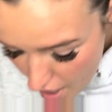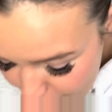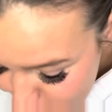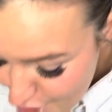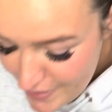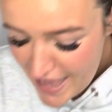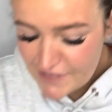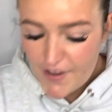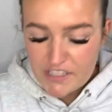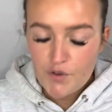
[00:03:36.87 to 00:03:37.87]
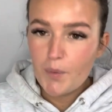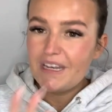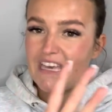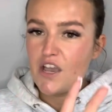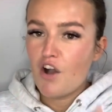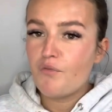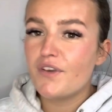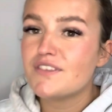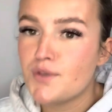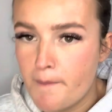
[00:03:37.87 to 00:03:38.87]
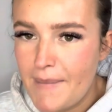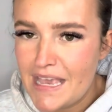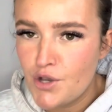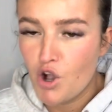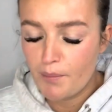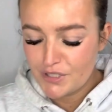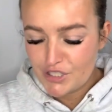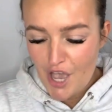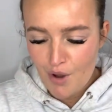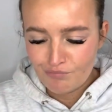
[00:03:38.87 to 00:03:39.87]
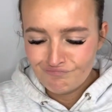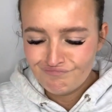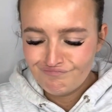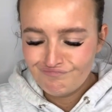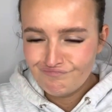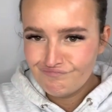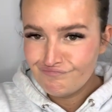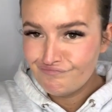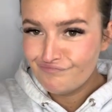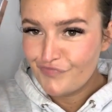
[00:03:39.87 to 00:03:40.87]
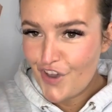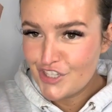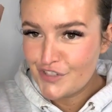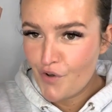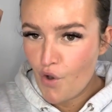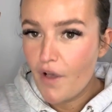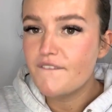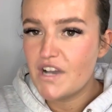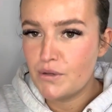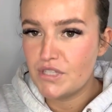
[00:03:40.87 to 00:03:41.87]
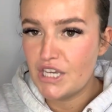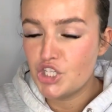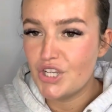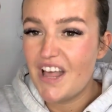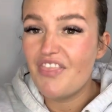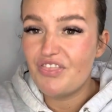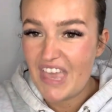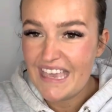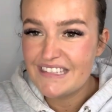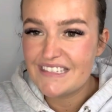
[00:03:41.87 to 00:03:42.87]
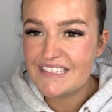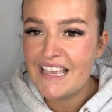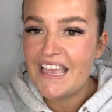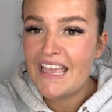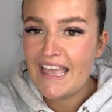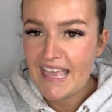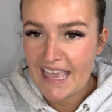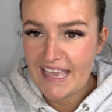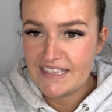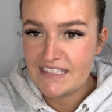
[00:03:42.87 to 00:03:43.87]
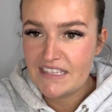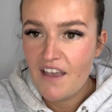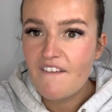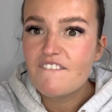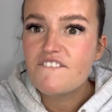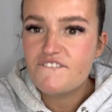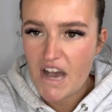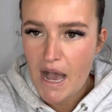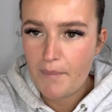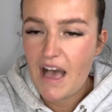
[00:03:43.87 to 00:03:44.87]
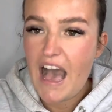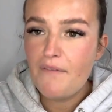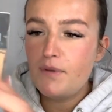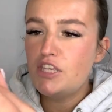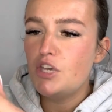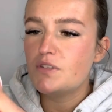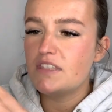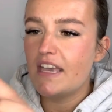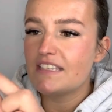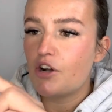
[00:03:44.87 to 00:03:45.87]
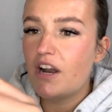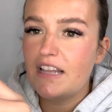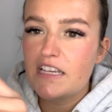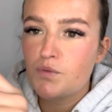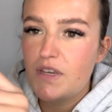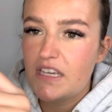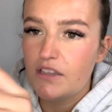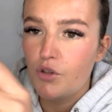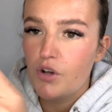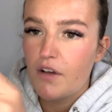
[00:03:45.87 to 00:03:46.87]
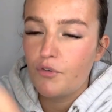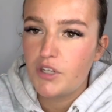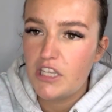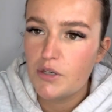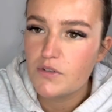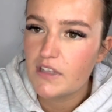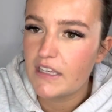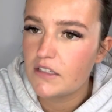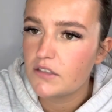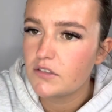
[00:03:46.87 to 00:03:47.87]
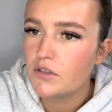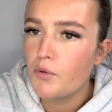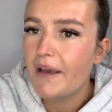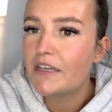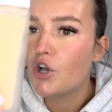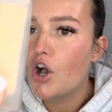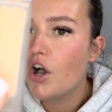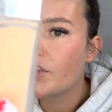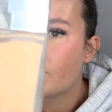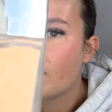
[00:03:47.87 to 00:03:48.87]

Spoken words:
So guys, first of all, we're going to kick off with some makeup. So first of all, foundation. This is fab. I've been using this. I got it last week and look, I've already used like, oh my God,